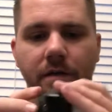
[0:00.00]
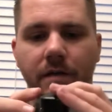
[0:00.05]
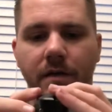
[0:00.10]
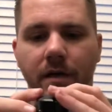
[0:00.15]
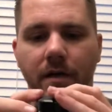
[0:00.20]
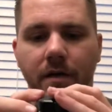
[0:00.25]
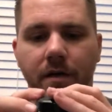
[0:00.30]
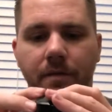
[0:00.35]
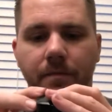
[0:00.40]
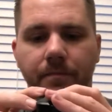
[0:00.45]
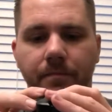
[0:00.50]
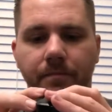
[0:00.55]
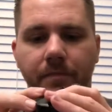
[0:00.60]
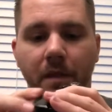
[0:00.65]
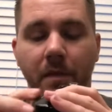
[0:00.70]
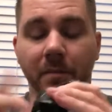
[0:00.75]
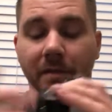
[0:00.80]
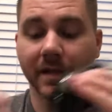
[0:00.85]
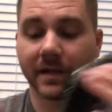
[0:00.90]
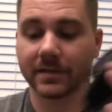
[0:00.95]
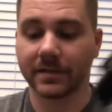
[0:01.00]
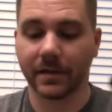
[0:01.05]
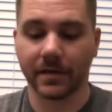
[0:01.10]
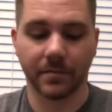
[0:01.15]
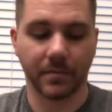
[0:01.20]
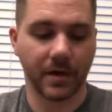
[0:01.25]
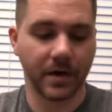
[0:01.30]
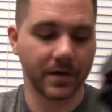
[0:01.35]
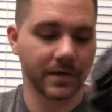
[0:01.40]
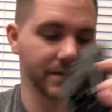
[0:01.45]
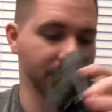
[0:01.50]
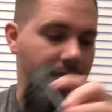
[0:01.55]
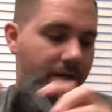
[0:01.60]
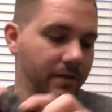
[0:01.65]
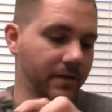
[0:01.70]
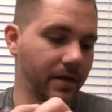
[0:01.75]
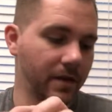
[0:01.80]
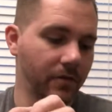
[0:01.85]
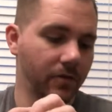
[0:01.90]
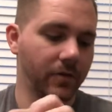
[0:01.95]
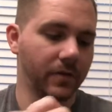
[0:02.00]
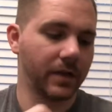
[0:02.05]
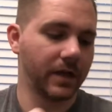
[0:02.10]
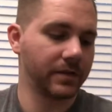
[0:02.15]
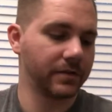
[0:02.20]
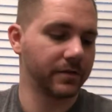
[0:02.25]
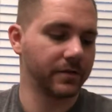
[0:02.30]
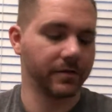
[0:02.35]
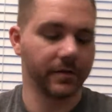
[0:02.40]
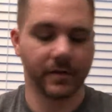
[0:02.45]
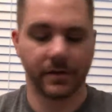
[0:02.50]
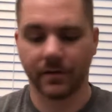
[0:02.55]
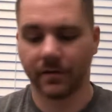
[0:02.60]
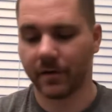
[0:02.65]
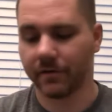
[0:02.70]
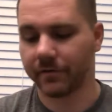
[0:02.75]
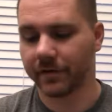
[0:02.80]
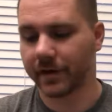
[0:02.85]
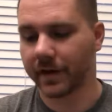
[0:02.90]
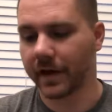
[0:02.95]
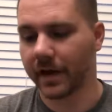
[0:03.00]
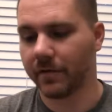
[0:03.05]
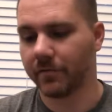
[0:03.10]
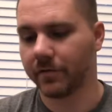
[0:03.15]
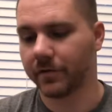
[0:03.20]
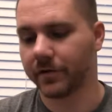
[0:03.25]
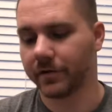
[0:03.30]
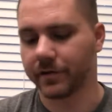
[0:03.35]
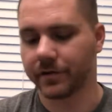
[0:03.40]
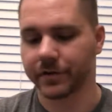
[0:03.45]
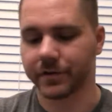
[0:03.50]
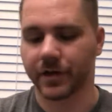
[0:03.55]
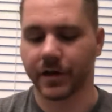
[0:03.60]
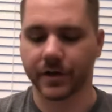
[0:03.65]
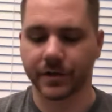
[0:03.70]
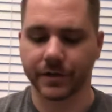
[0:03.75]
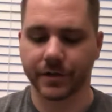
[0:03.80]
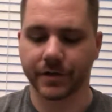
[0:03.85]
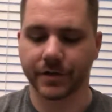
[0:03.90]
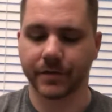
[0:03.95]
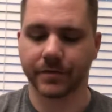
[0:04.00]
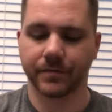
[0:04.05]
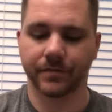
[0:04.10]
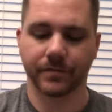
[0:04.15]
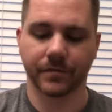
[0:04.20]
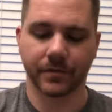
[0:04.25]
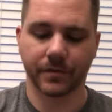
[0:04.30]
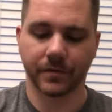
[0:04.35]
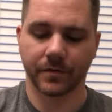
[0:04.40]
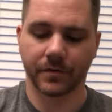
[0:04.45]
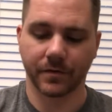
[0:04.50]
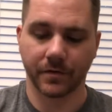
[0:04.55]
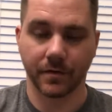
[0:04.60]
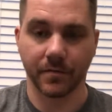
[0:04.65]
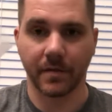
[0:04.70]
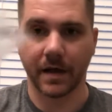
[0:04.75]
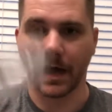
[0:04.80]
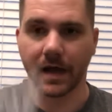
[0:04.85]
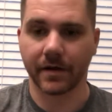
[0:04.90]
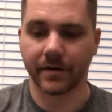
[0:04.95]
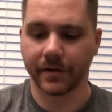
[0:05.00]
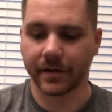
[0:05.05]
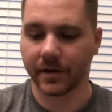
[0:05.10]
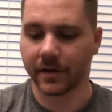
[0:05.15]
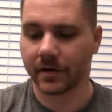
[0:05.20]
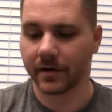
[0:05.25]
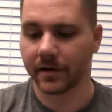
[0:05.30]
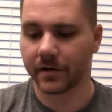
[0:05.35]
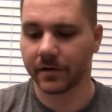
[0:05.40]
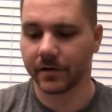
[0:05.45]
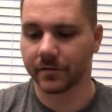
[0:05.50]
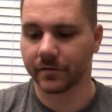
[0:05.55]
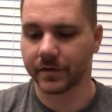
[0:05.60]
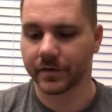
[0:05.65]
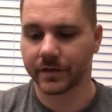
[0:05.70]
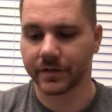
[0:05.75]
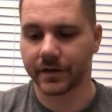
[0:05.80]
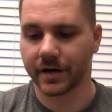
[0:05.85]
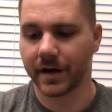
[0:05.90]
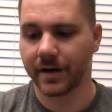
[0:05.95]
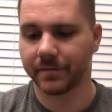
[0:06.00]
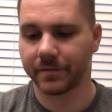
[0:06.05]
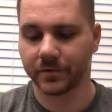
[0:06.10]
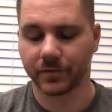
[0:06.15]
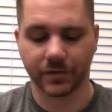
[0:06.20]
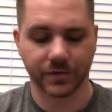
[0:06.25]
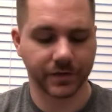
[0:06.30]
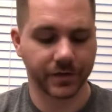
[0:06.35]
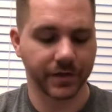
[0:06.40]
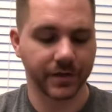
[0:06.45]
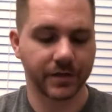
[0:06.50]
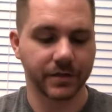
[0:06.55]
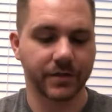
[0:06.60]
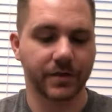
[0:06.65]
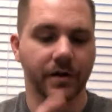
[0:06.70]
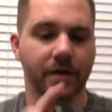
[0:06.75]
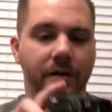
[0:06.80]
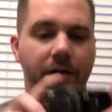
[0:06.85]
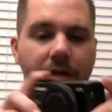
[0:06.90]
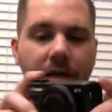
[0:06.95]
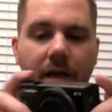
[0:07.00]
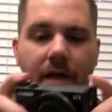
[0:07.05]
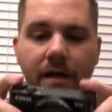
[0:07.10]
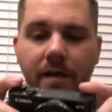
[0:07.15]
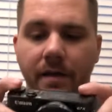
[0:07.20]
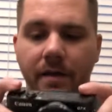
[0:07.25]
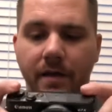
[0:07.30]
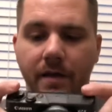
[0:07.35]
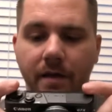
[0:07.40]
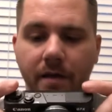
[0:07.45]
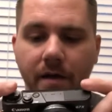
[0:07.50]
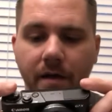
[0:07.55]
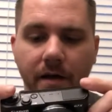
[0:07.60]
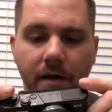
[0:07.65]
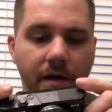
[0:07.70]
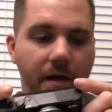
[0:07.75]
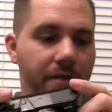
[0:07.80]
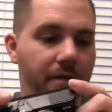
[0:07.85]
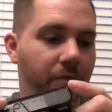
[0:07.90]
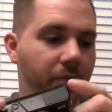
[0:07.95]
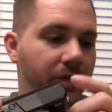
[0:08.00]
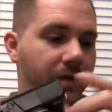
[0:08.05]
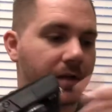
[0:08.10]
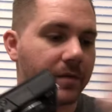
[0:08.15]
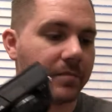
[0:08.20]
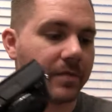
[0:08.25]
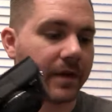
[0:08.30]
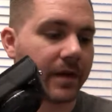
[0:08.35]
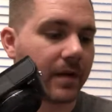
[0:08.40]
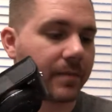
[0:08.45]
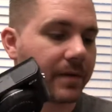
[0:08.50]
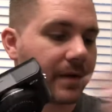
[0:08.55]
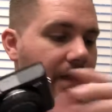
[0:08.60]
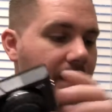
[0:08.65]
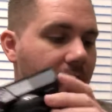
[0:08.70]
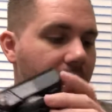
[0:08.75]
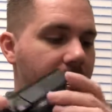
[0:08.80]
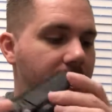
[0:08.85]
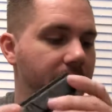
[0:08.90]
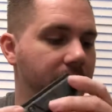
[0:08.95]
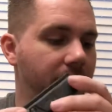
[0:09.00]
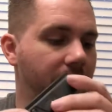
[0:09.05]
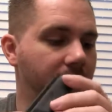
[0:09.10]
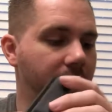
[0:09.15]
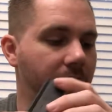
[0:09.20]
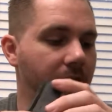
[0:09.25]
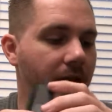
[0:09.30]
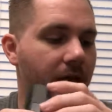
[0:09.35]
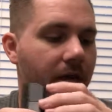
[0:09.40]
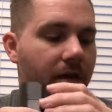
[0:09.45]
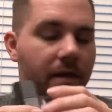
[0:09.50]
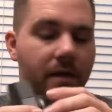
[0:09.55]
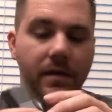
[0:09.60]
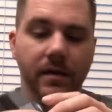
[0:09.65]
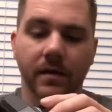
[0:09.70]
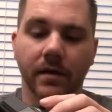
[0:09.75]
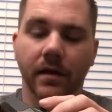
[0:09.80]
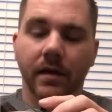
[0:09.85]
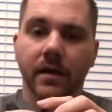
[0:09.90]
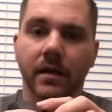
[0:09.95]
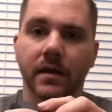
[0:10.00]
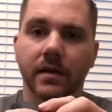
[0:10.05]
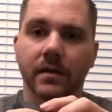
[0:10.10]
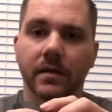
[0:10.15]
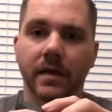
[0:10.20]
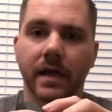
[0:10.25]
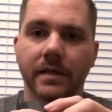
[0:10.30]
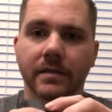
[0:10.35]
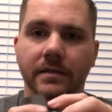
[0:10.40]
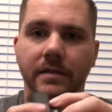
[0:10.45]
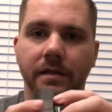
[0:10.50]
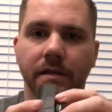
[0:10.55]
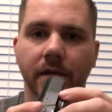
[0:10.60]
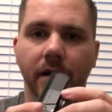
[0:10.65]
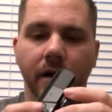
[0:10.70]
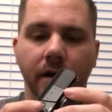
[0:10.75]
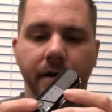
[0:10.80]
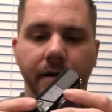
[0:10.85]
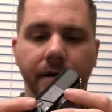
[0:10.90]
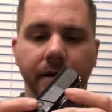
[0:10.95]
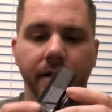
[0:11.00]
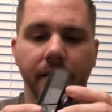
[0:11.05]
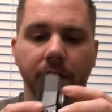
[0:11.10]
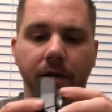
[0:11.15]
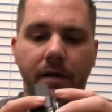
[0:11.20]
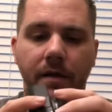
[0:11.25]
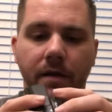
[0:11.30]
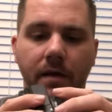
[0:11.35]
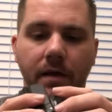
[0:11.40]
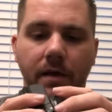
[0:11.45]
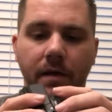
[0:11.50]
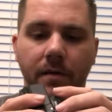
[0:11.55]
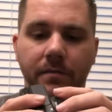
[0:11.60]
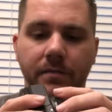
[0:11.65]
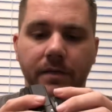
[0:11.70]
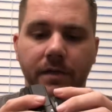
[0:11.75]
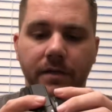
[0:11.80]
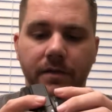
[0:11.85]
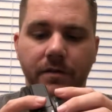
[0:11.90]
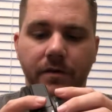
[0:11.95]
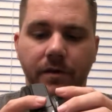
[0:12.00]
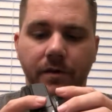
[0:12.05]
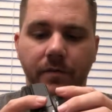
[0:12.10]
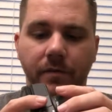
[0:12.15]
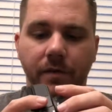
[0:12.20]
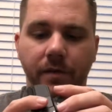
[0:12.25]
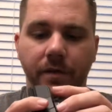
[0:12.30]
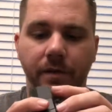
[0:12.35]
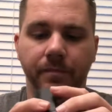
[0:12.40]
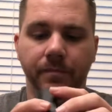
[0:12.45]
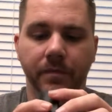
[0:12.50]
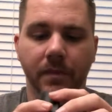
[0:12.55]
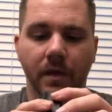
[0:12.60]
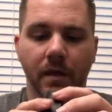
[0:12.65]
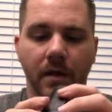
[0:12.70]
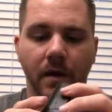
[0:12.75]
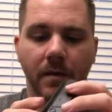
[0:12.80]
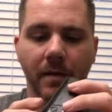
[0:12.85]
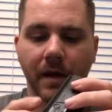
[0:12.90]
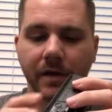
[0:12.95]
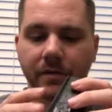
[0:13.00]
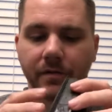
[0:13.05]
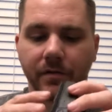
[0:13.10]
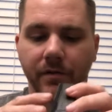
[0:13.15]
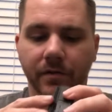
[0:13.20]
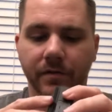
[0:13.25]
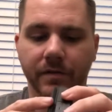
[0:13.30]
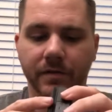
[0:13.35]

But that's the unboxing. Not a whole lot to it. You have your camera, your charger, your battery, and your wrist strap, as well as your get started guide. and then we did pick up a case and a SD card to get started with it. I do know